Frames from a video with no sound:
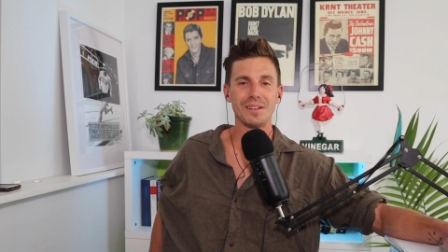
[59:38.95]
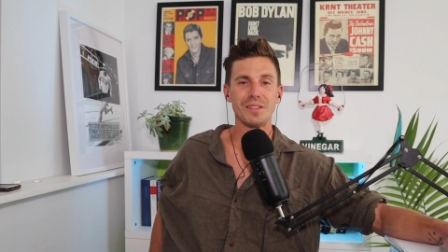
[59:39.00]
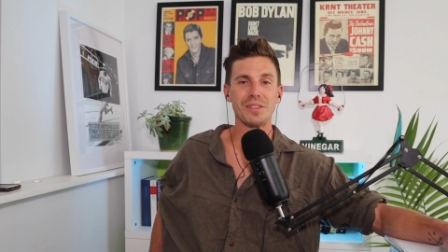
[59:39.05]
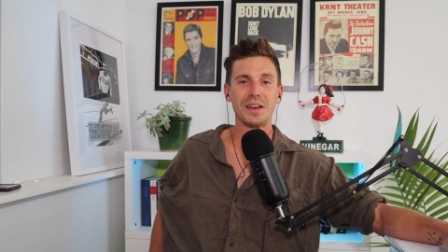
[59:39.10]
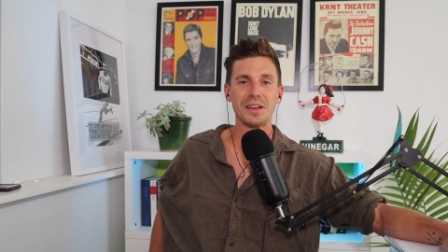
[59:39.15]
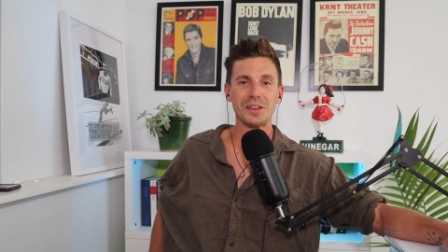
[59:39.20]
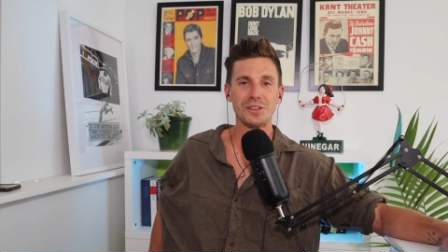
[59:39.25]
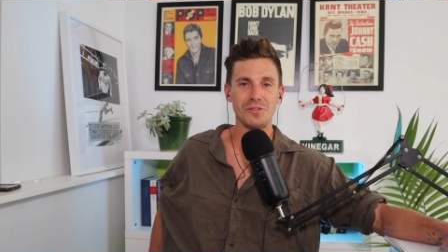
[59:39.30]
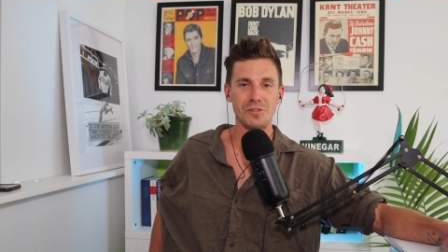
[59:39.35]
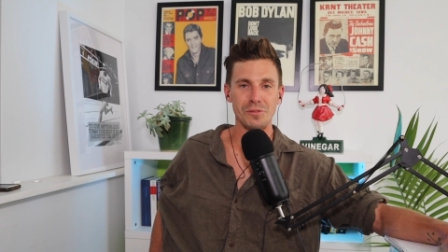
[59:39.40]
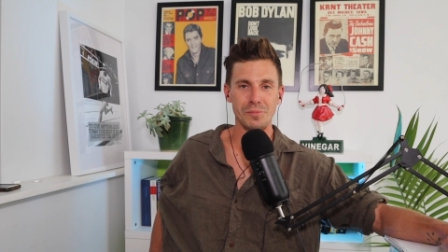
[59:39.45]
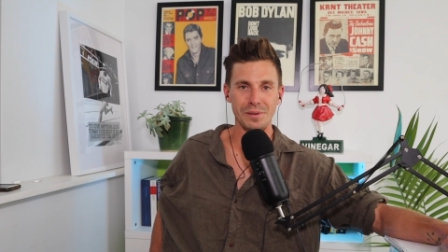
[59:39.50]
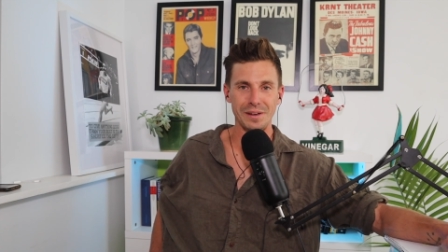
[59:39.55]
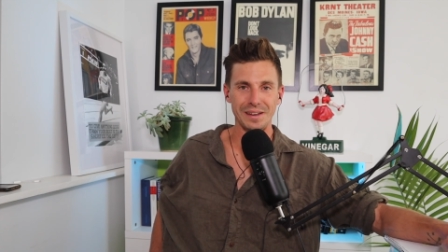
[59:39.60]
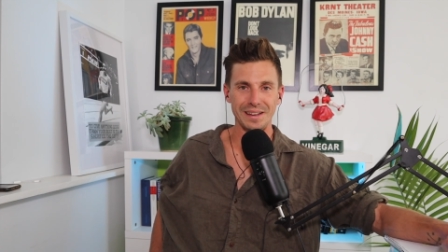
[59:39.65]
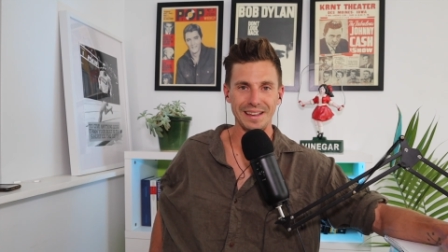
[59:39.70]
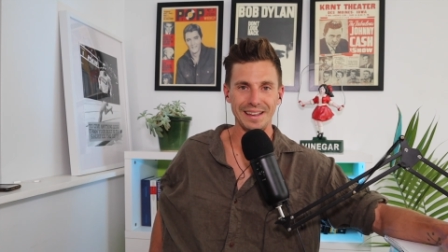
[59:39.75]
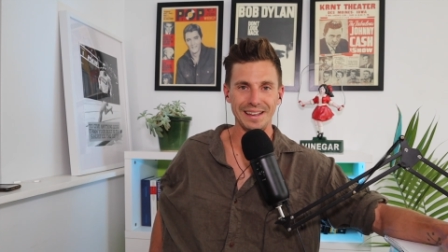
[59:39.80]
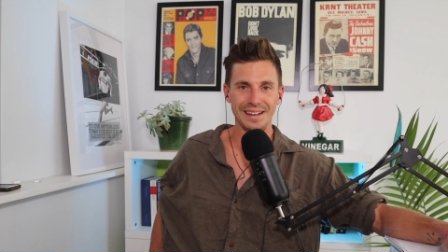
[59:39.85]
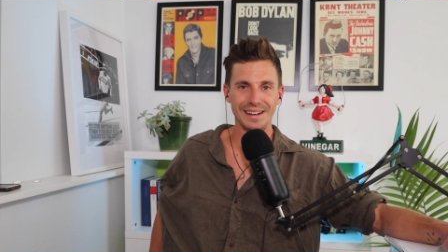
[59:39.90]
Thank you for
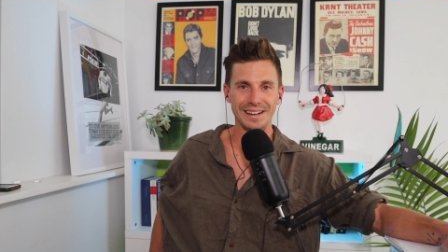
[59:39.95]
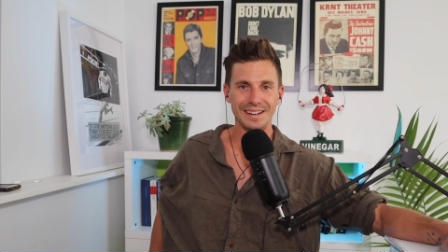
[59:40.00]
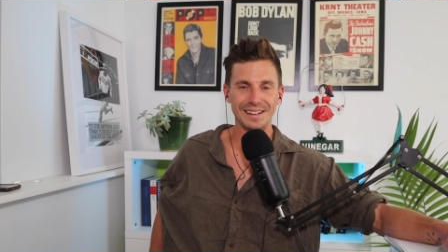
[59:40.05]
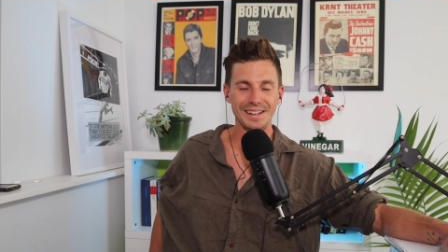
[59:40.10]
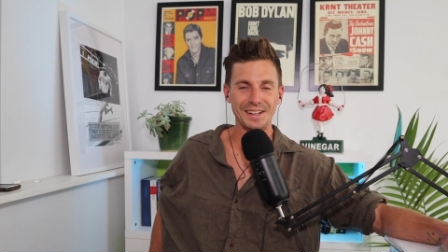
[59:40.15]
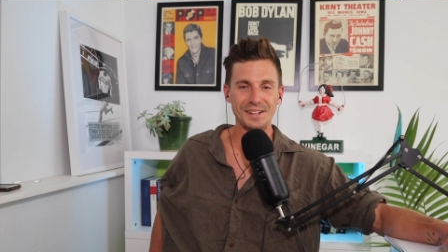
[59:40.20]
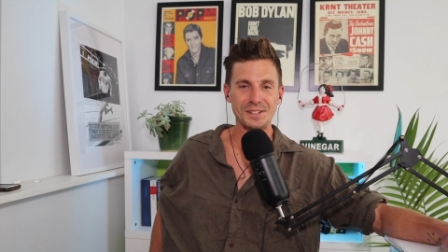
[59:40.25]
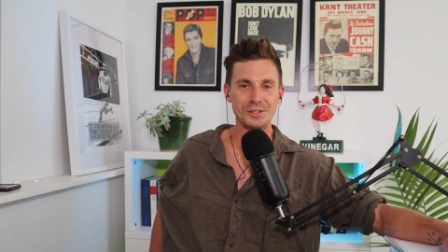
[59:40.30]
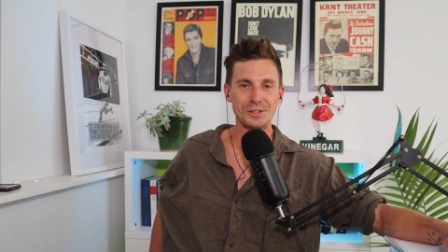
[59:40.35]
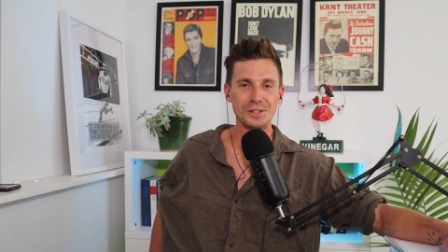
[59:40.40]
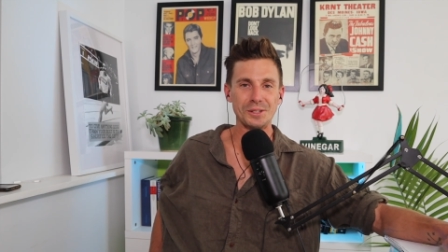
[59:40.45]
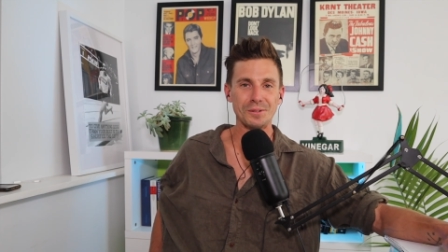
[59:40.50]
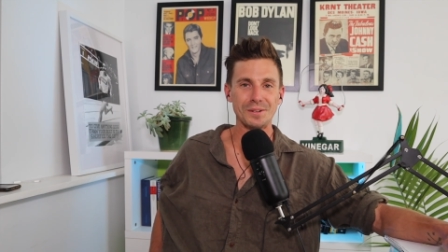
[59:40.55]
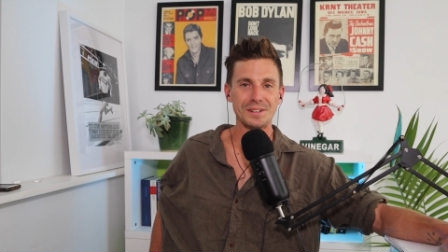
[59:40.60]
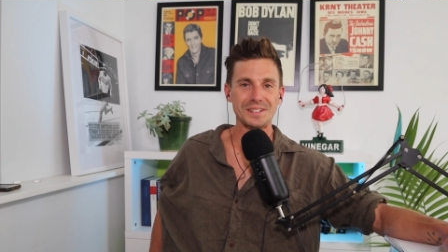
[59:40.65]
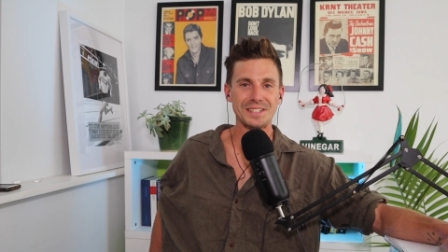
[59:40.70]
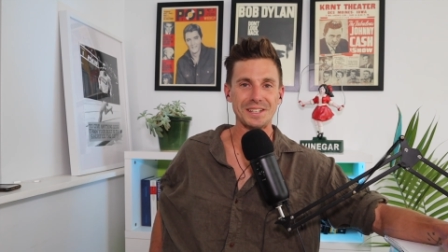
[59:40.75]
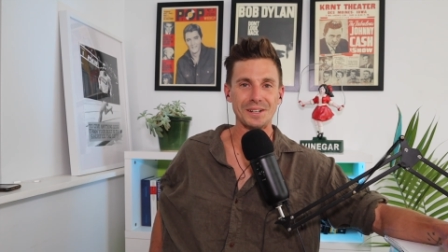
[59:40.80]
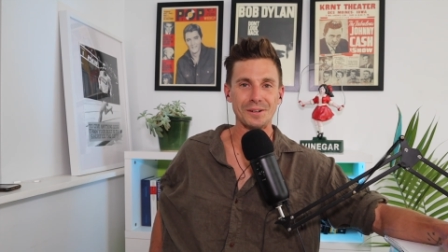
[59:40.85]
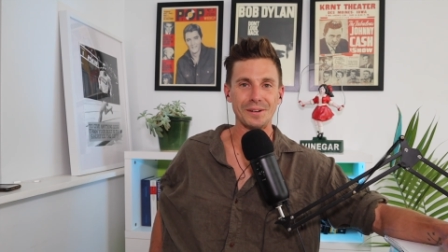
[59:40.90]
being here. Enjoy the
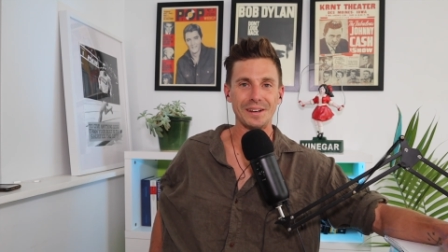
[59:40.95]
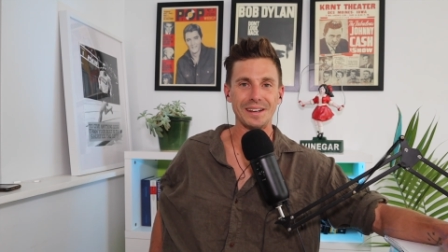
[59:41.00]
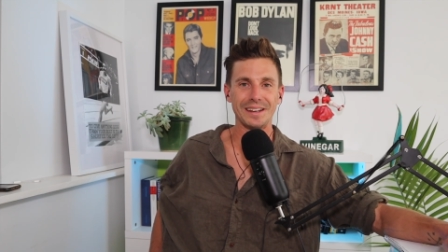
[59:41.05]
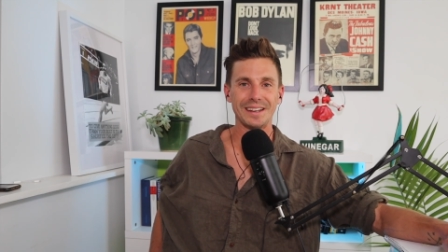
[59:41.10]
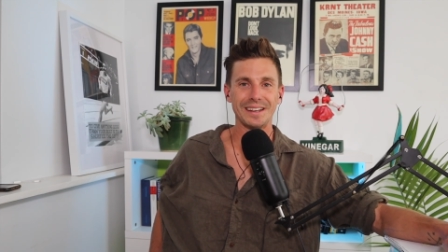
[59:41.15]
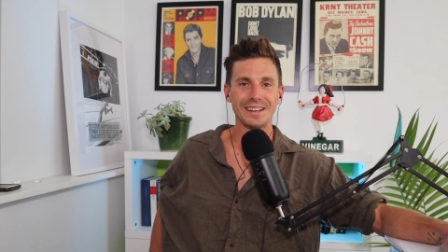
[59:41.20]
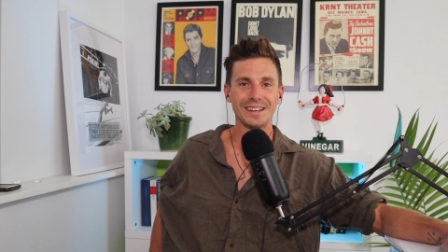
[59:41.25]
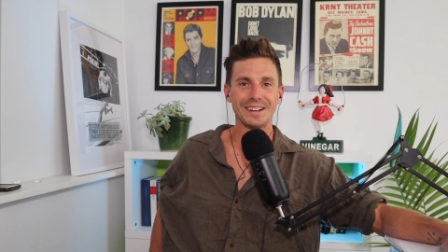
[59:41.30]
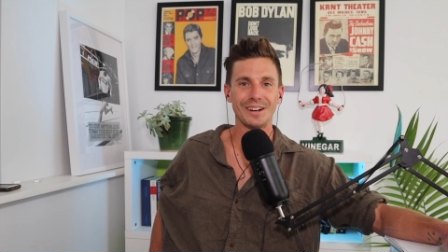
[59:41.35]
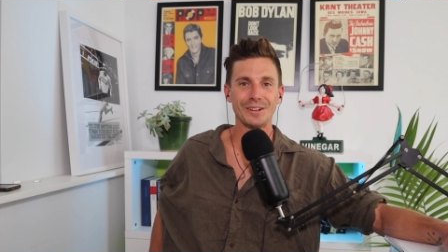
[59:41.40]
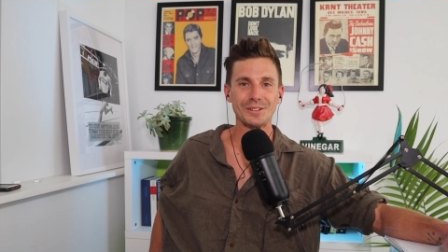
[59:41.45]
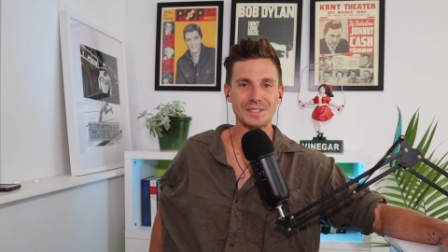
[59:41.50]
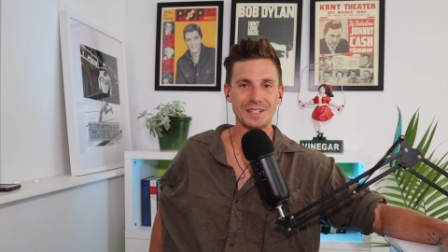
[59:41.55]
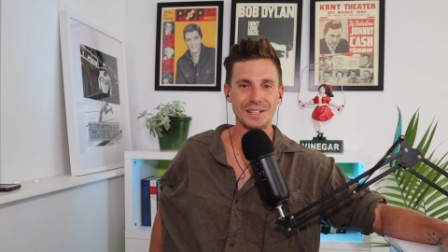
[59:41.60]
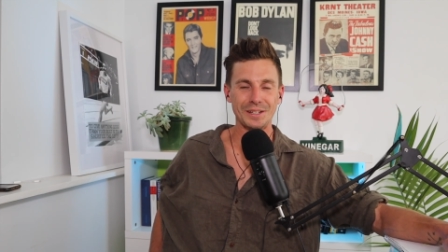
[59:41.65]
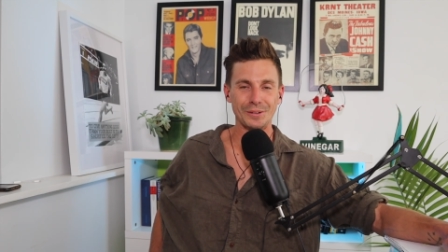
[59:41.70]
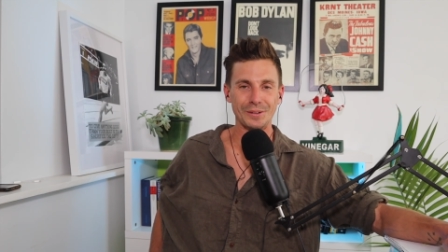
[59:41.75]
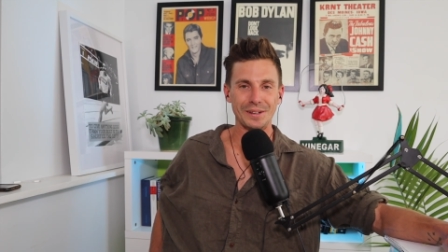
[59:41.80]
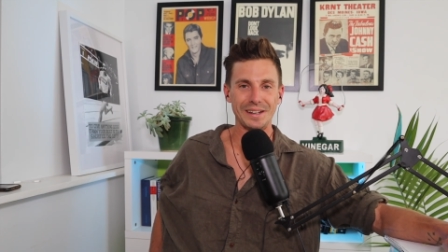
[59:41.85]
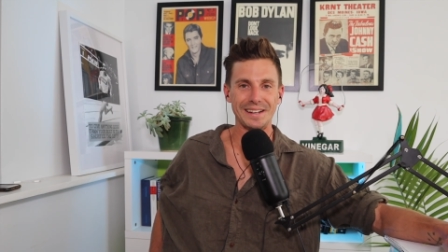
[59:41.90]
rest of your week. I'll see
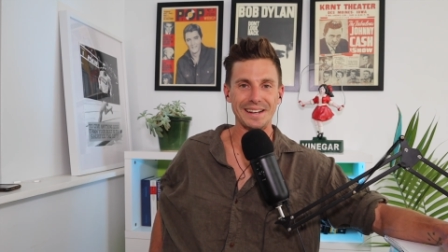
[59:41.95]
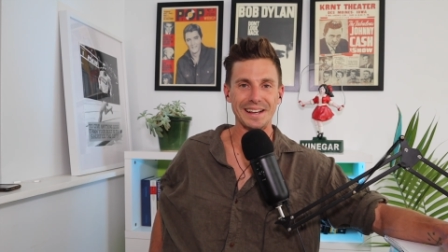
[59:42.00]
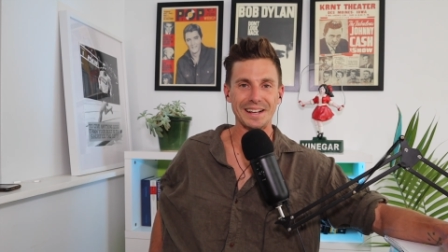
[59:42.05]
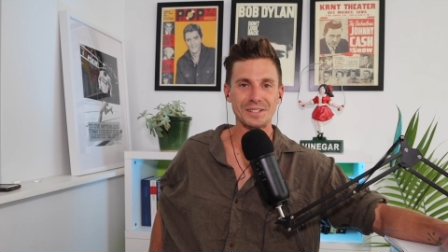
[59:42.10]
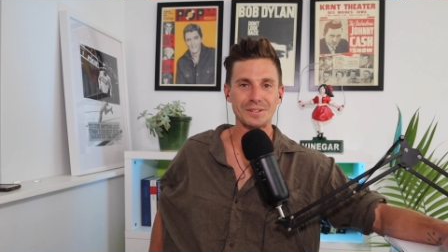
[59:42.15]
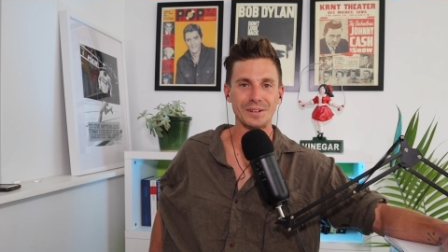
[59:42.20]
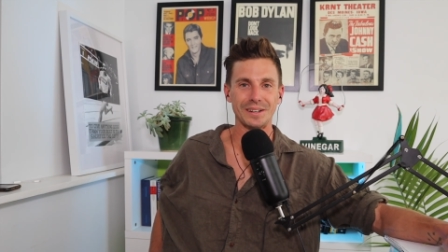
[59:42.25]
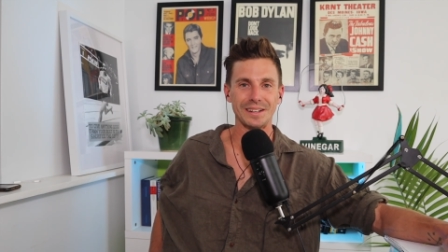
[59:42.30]
you all here next week.